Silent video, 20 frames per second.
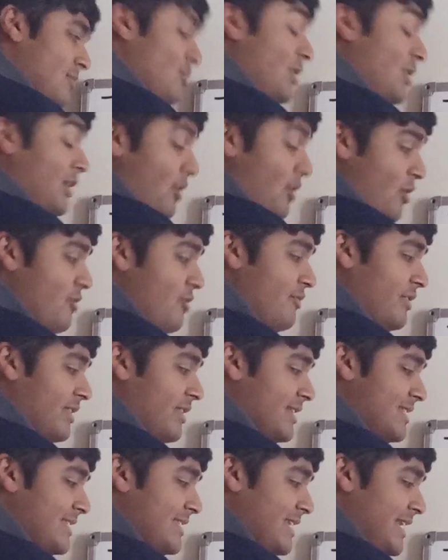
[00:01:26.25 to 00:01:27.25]
1 over
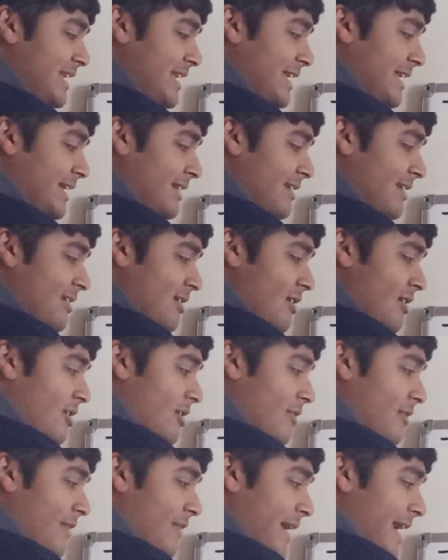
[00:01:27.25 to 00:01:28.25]
the ceiling
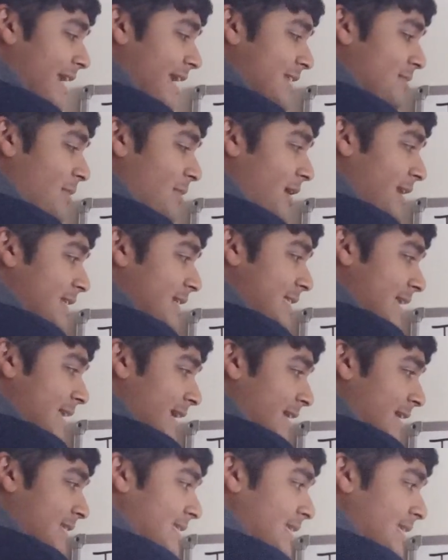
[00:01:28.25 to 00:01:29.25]
of x minus
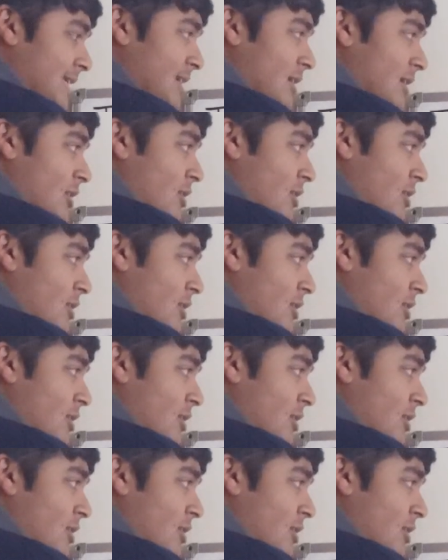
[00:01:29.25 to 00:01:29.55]
x